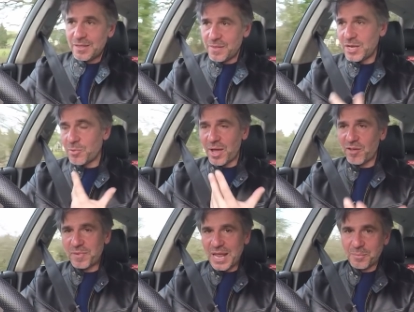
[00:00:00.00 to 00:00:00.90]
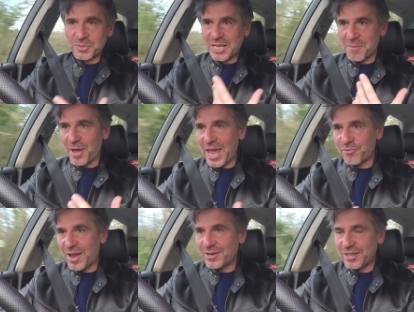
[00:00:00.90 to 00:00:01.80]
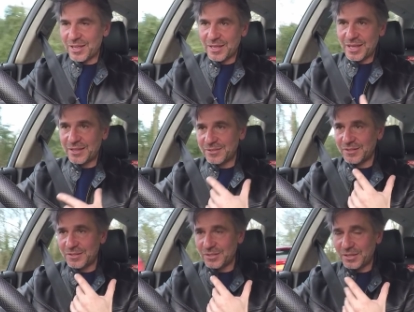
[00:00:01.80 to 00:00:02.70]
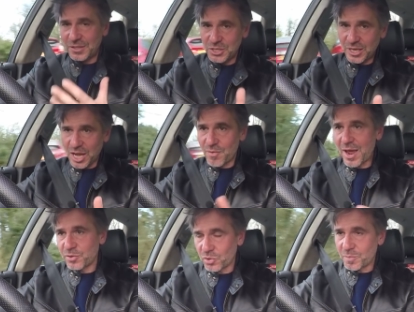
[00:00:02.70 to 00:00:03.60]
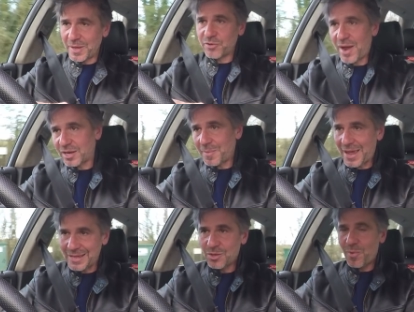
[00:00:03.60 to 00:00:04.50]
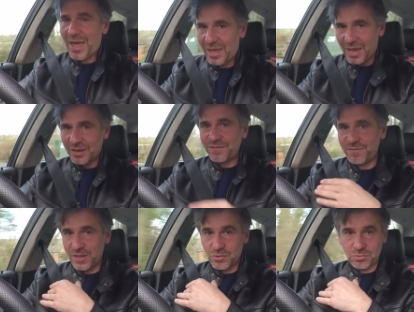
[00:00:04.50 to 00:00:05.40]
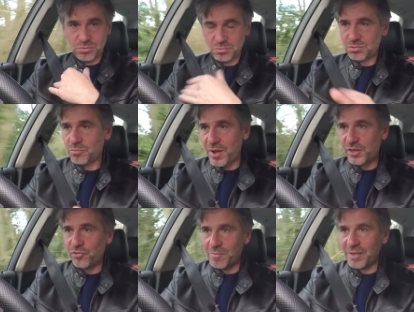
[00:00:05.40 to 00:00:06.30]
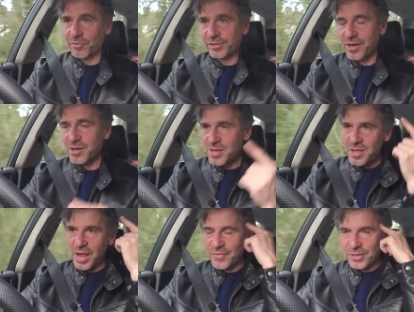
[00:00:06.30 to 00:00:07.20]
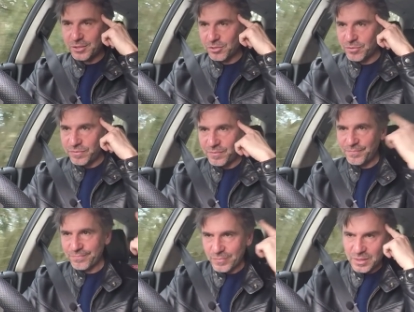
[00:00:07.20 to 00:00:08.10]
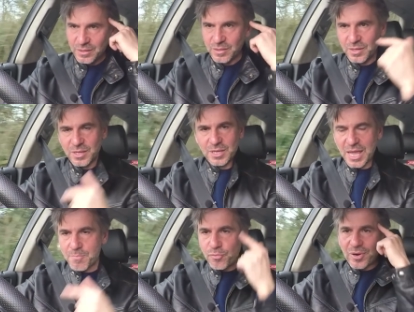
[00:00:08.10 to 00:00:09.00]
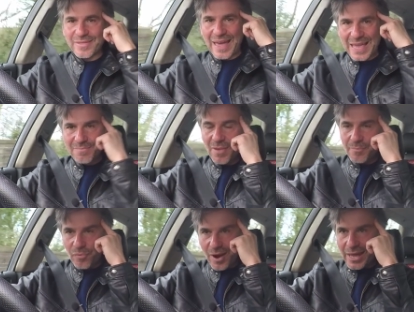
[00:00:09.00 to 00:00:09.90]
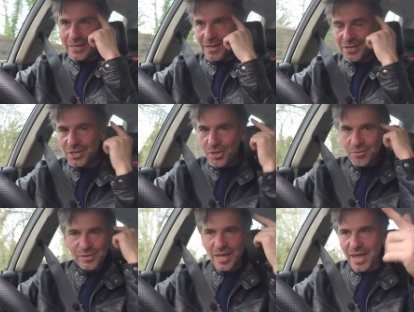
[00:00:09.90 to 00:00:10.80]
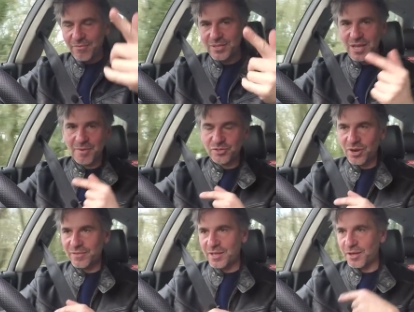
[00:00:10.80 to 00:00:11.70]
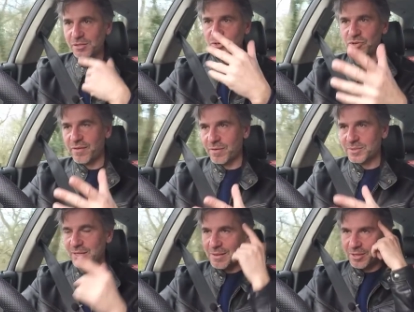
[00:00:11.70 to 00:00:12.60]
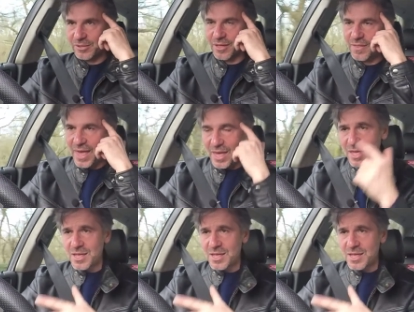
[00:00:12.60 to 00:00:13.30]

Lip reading: The only way I've been able to get my head around it is to just chuck it around on a big roundabout in the wet and feel where the grip levels are, and then sort of imprint that in my brain and use that every time I drive the car, so I drive up to the limits that are there.